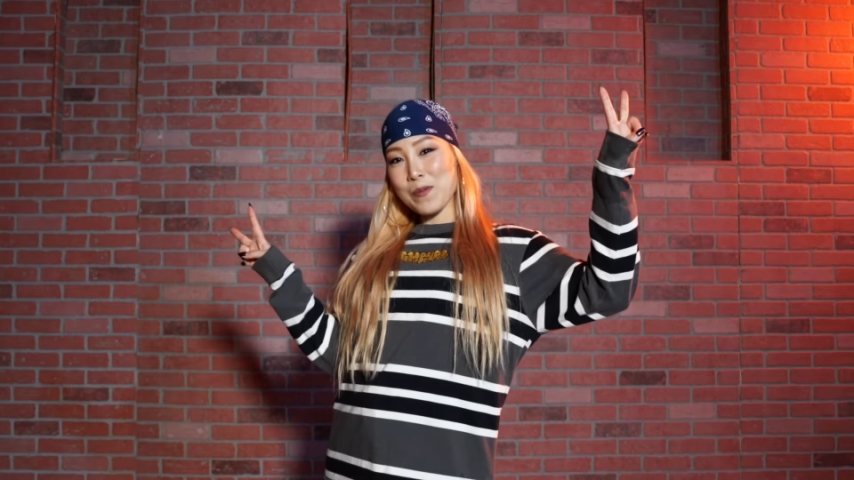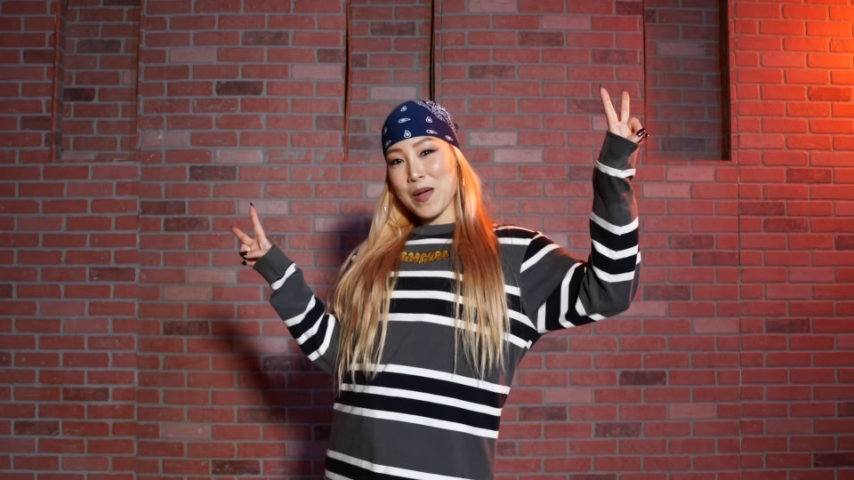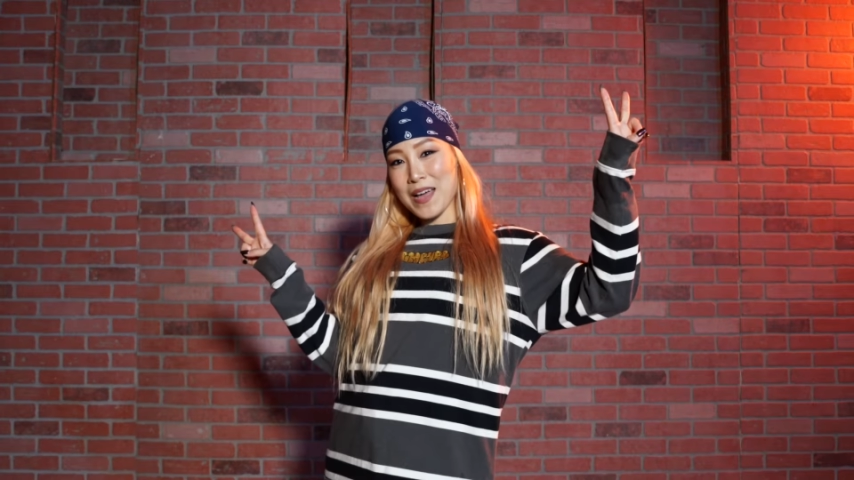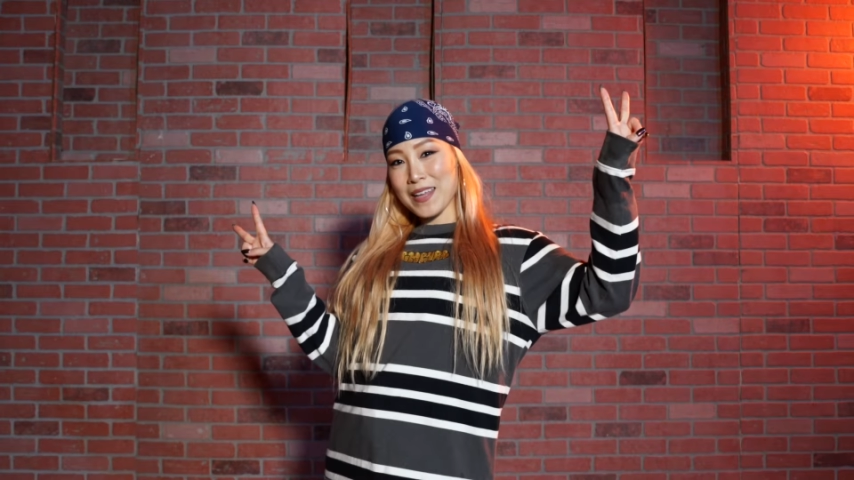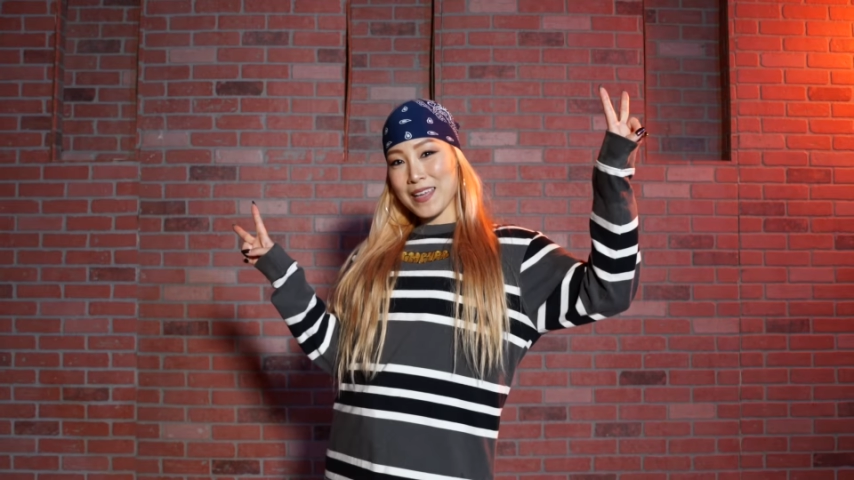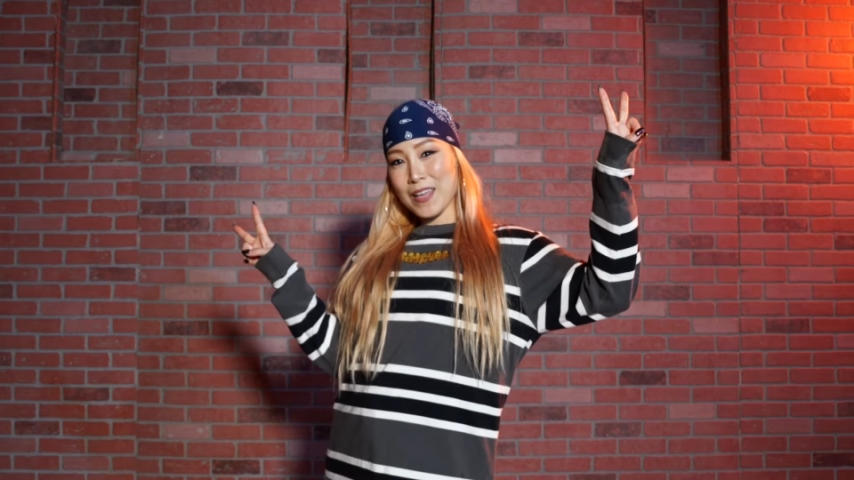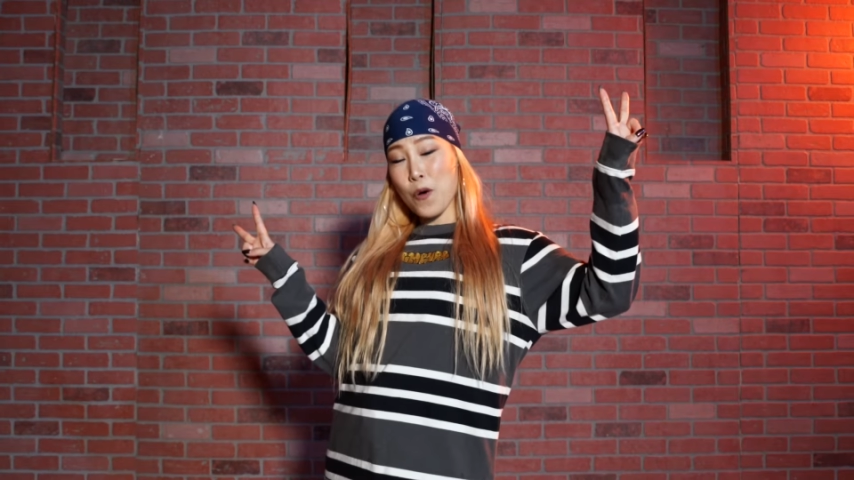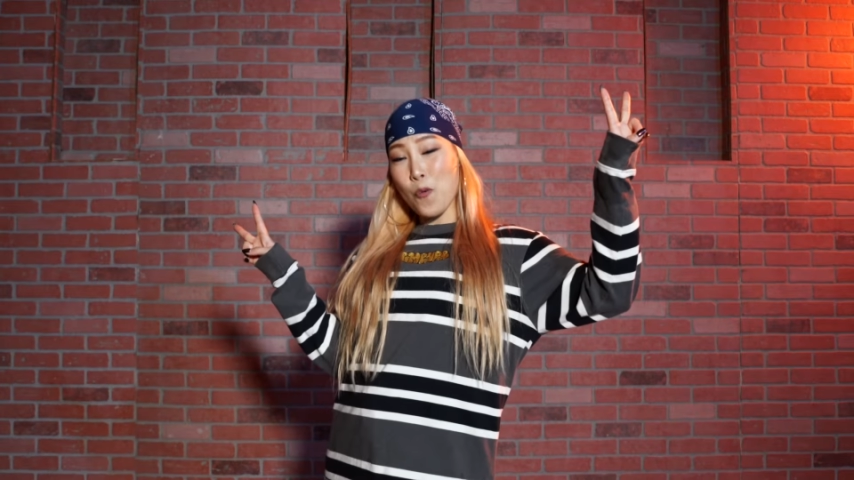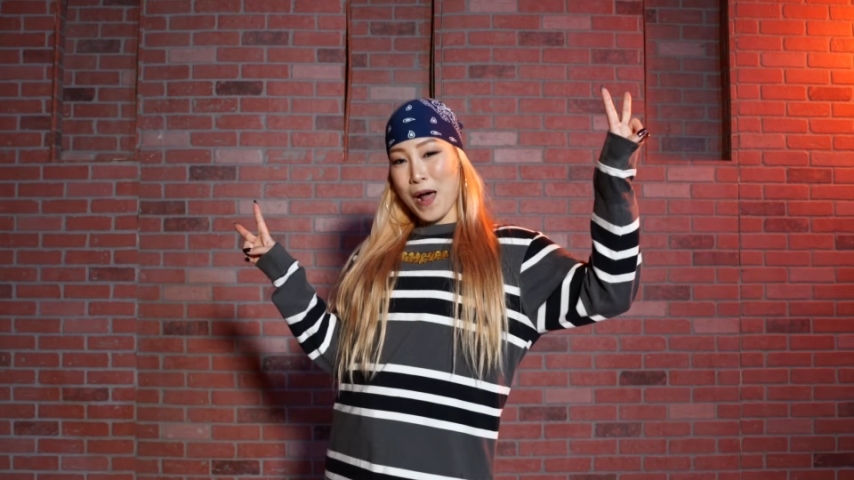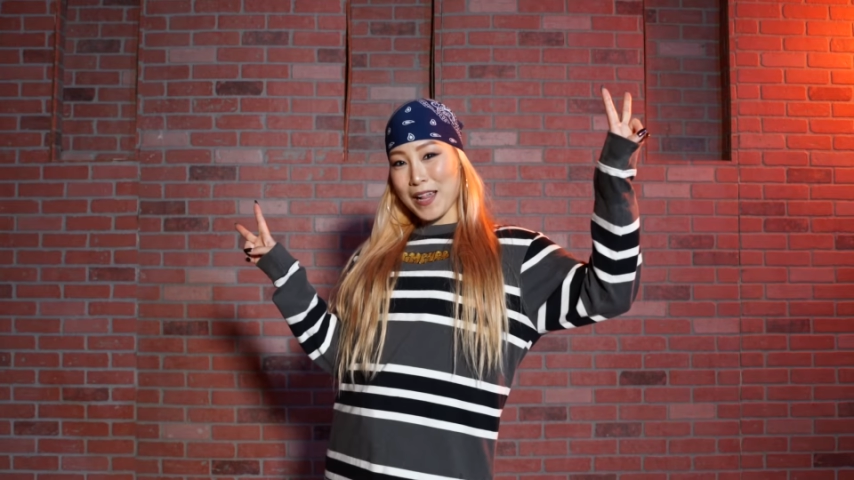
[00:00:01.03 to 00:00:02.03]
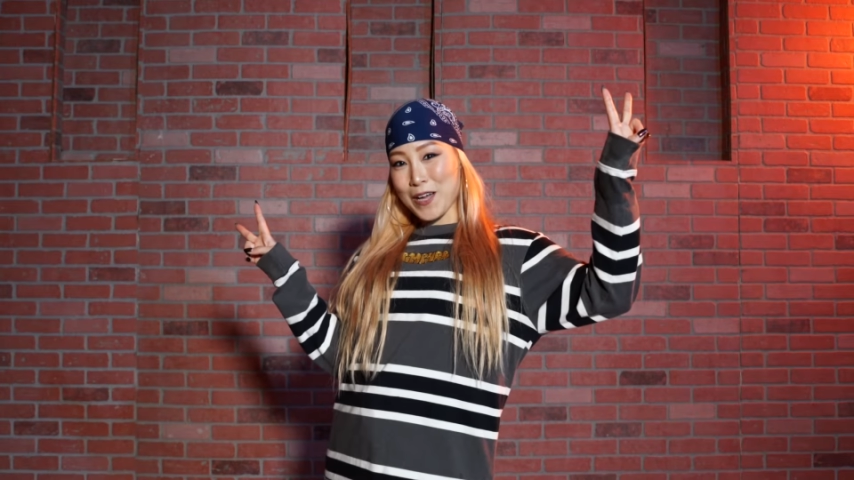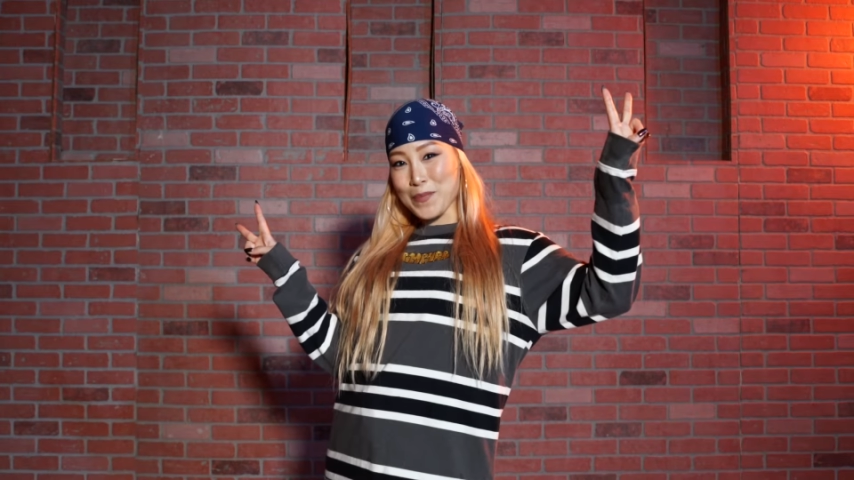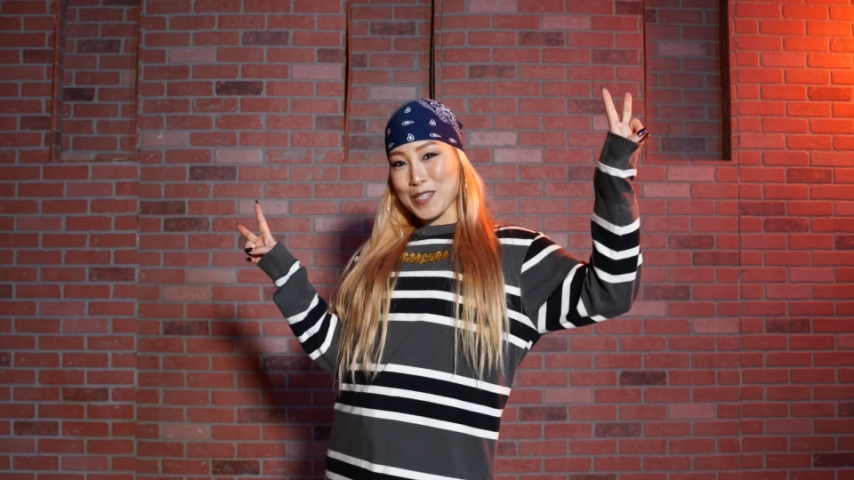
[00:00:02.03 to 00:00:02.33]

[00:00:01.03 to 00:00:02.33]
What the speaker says: everybody! Welcome